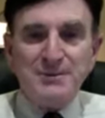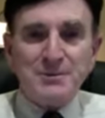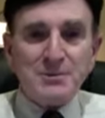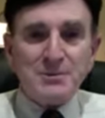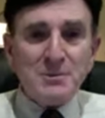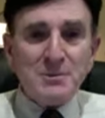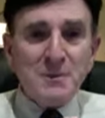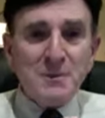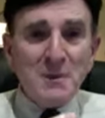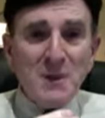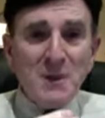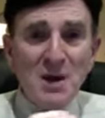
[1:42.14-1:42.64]

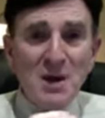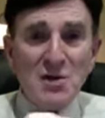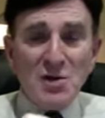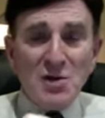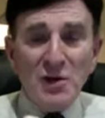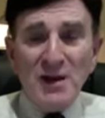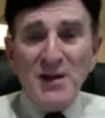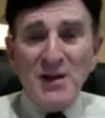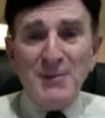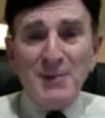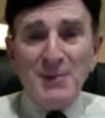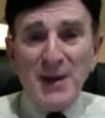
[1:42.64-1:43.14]
So the
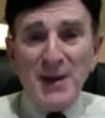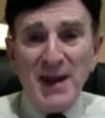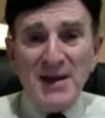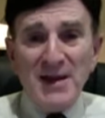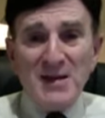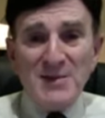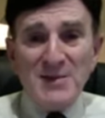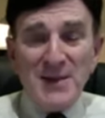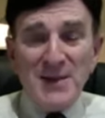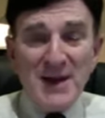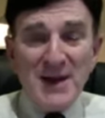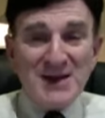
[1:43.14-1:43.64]
implant is
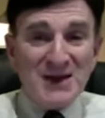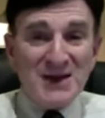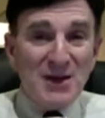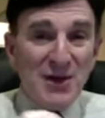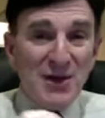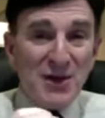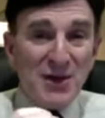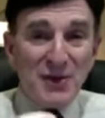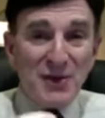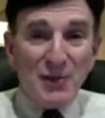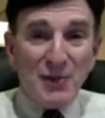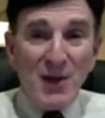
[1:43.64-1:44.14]
basically
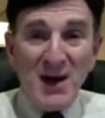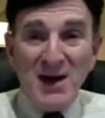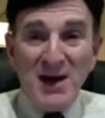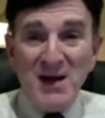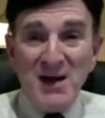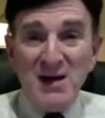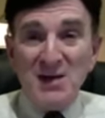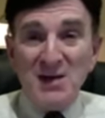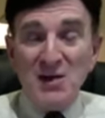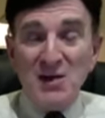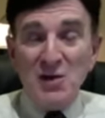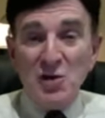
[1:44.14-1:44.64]
threaded
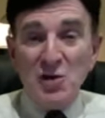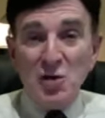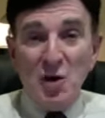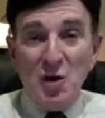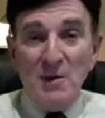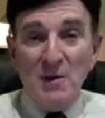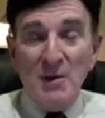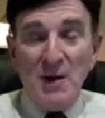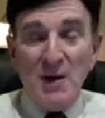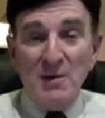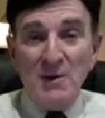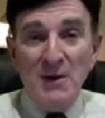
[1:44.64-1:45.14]
into the
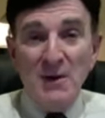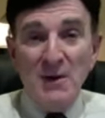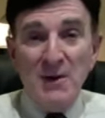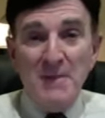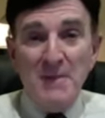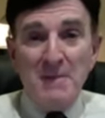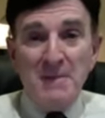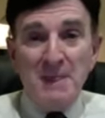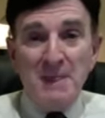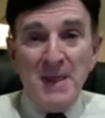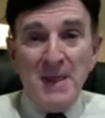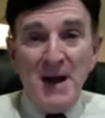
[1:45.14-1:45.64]
jawbone,
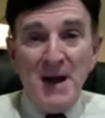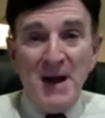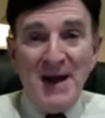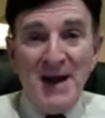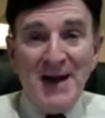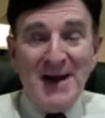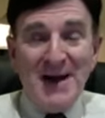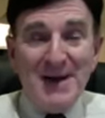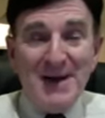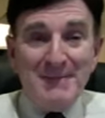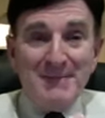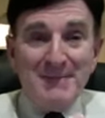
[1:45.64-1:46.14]

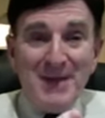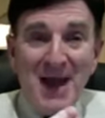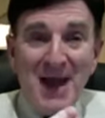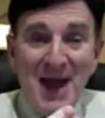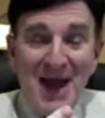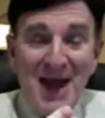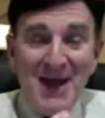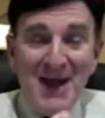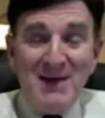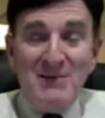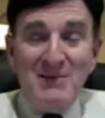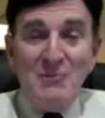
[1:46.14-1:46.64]

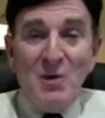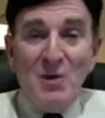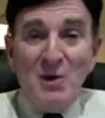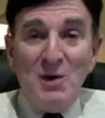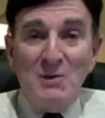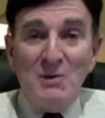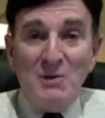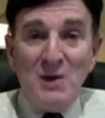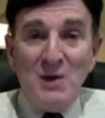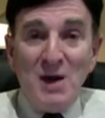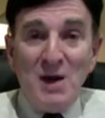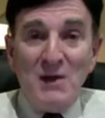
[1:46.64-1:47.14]

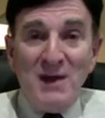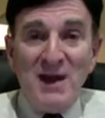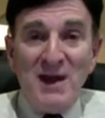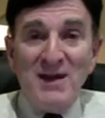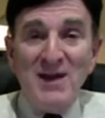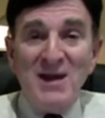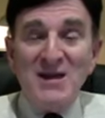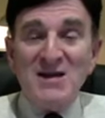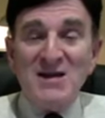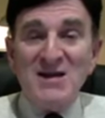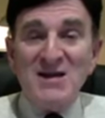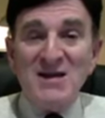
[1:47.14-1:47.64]
they
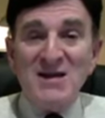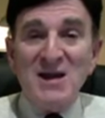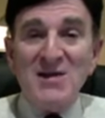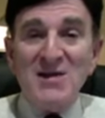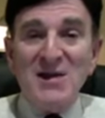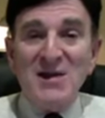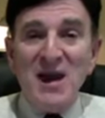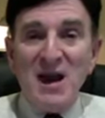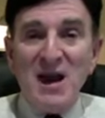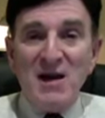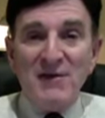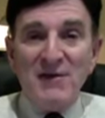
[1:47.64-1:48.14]
then sit
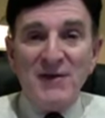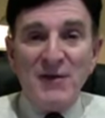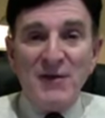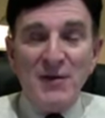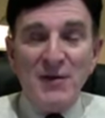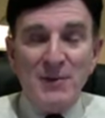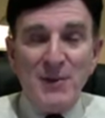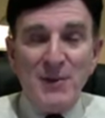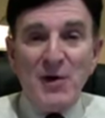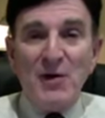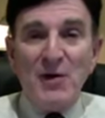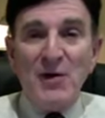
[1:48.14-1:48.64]
there for a
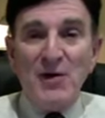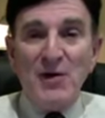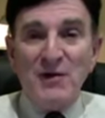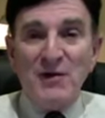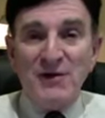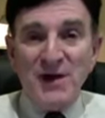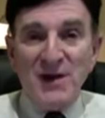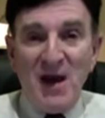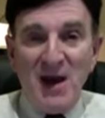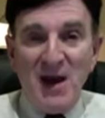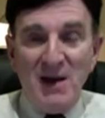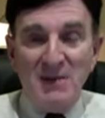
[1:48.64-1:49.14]
period of
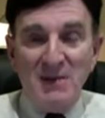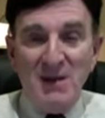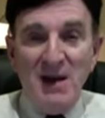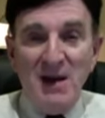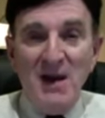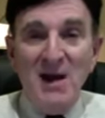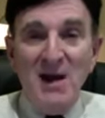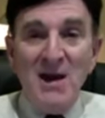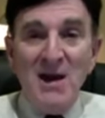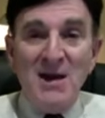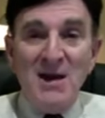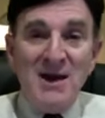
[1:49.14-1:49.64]
time.
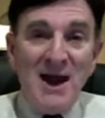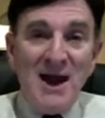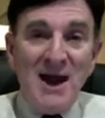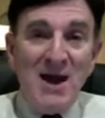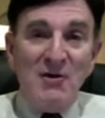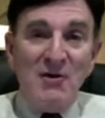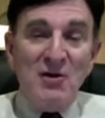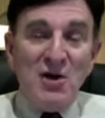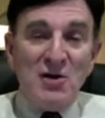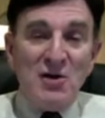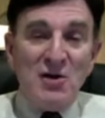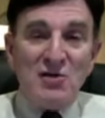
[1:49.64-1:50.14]
Now,
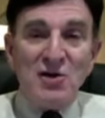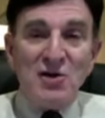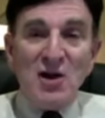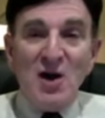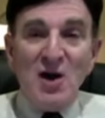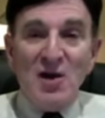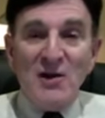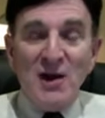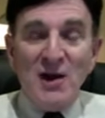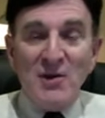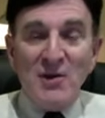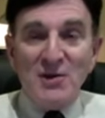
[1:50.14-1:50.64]
years ago,
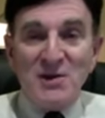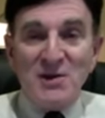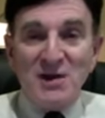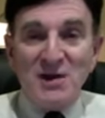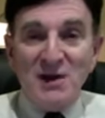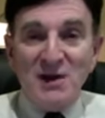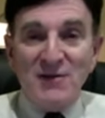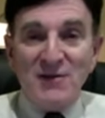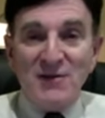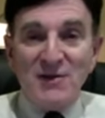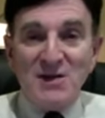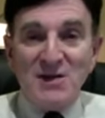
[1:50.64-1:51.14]
they would sit
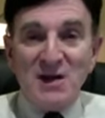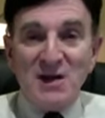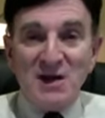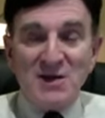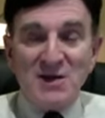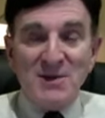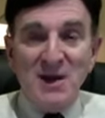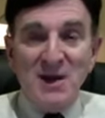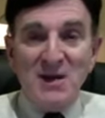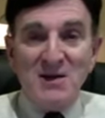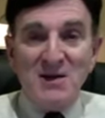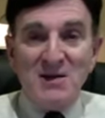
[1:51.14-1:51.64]
for 6
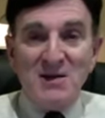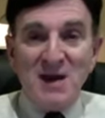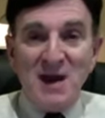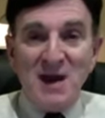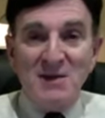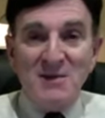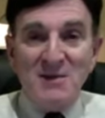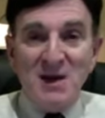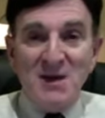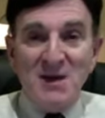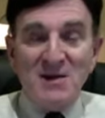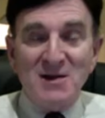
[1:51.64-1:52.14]
months, 8
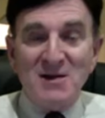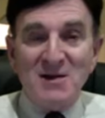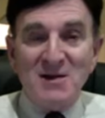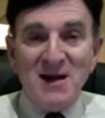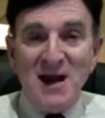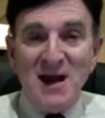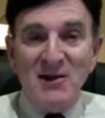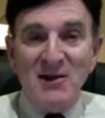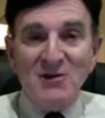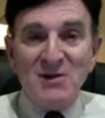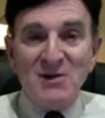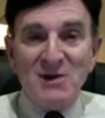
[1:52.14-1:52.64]
months.
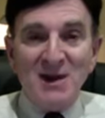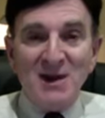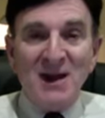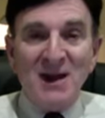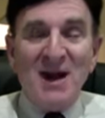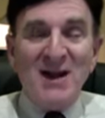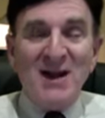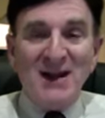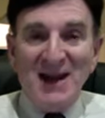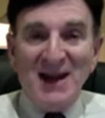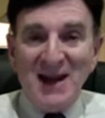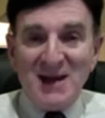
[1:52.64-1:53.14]
Now it's a
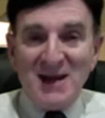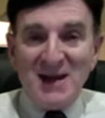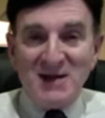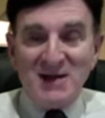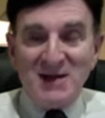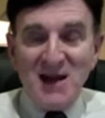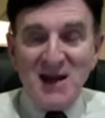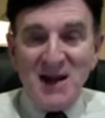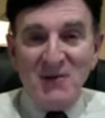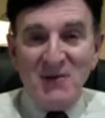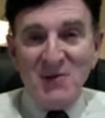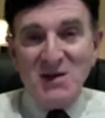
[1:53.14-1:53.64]
lot less.
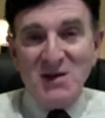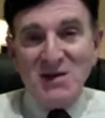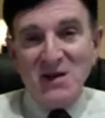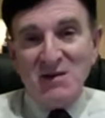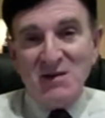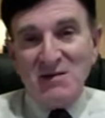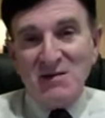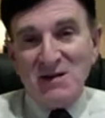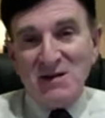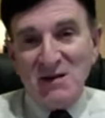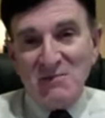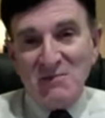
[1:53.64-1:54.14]
Now we sit
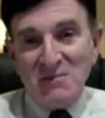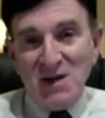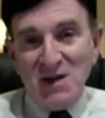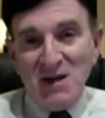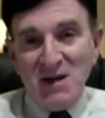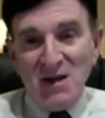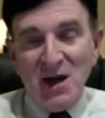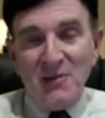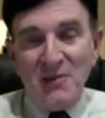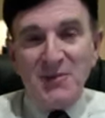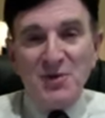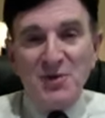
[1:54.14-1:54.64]
in
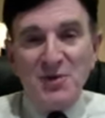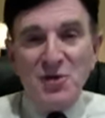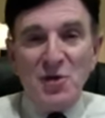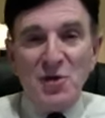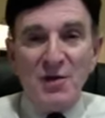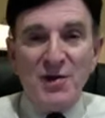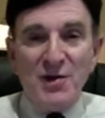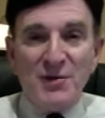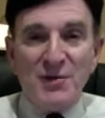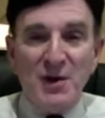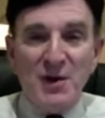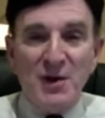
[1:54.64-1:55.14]
the upper jaw
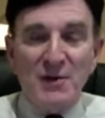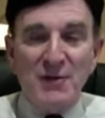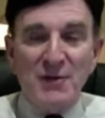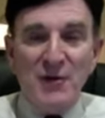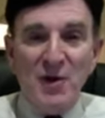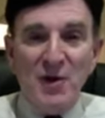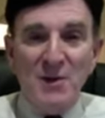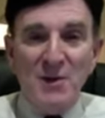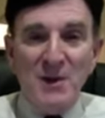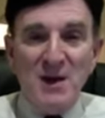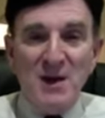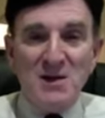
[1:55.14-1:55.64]
3 to 4
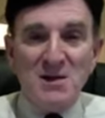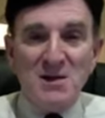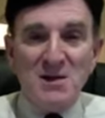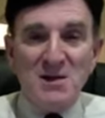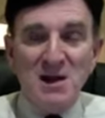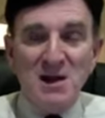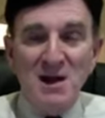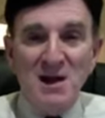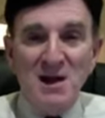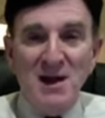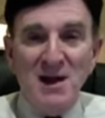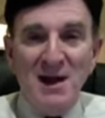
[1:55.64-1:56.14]
months,
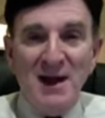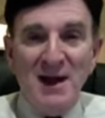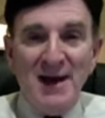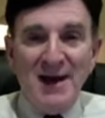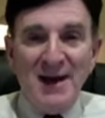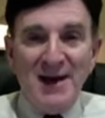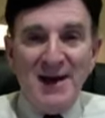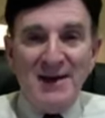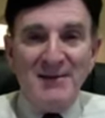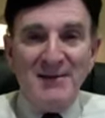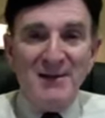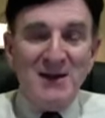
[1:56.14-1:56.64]

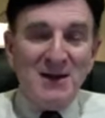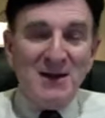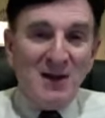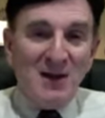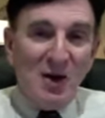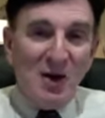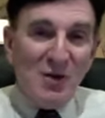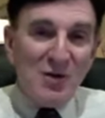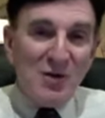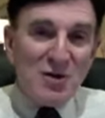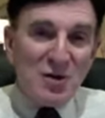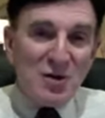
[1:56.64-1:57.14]
the
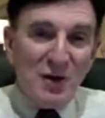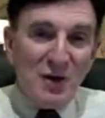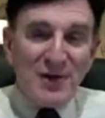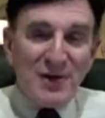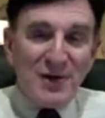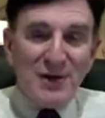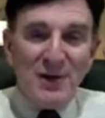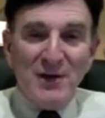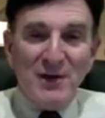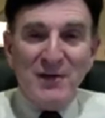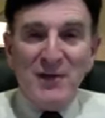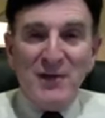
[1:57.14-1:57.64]
lower jaw 3
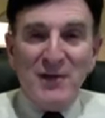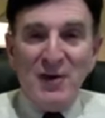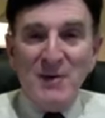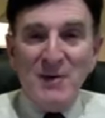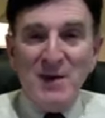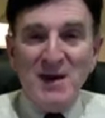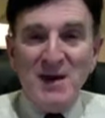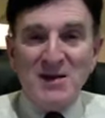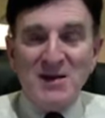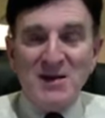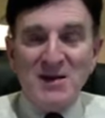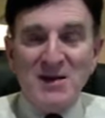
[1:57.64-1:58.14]
to 4
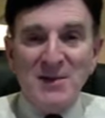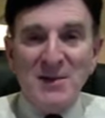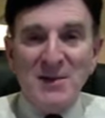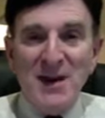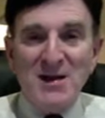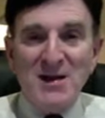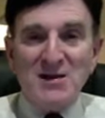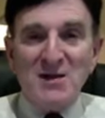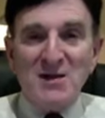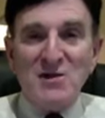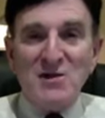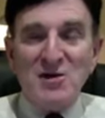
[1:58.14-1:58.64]
months. It
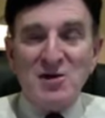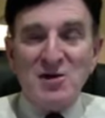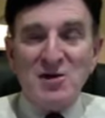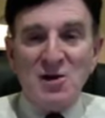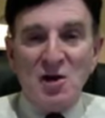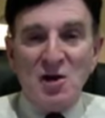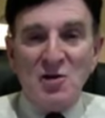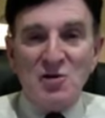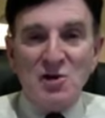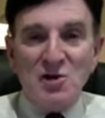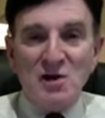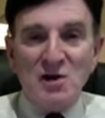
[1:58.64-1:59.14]
depends on the
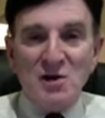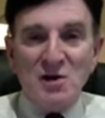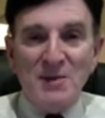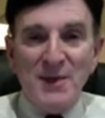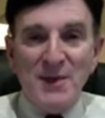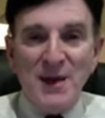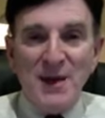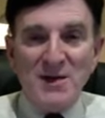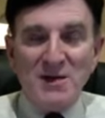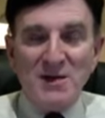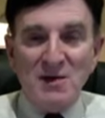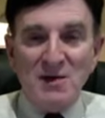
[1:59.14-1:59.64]
surgeon,
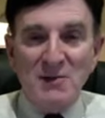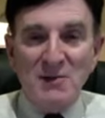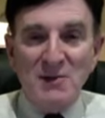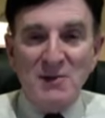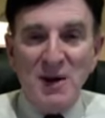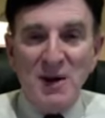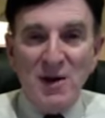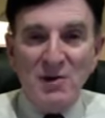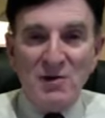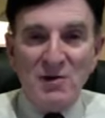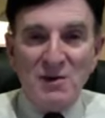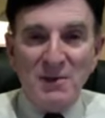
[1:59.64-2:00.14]
depends on the
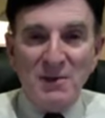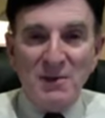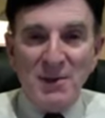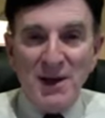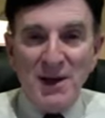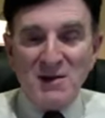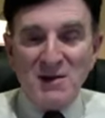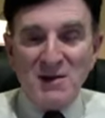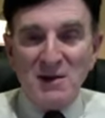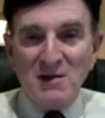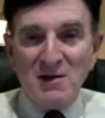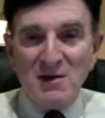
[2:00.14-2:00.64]
bone,
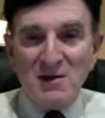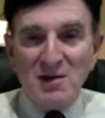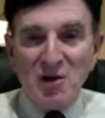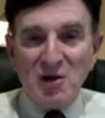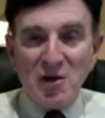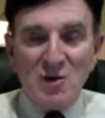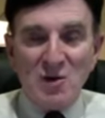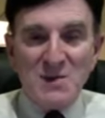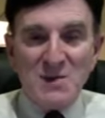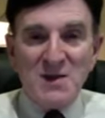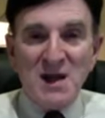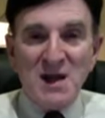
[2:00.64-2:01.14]
depends on the
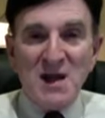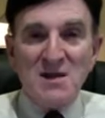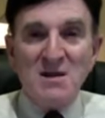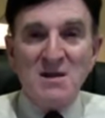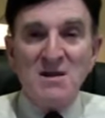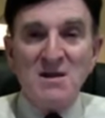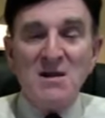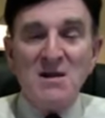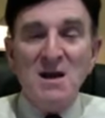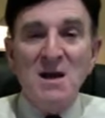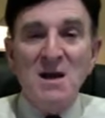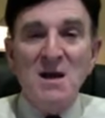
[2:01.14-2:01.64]

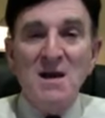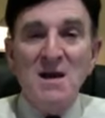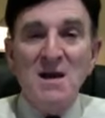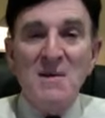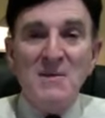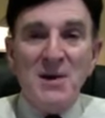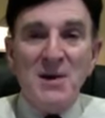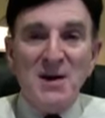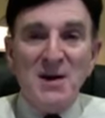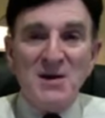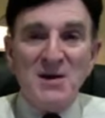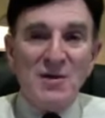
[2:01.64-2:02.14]
circumstances.
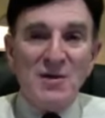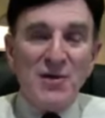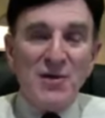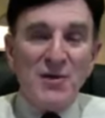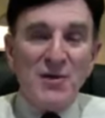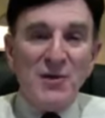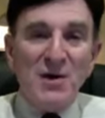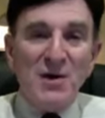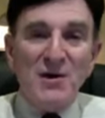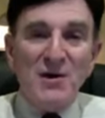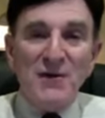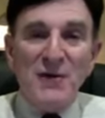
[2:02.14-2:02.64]
But it's a
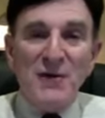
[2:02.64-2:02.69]
3 to 4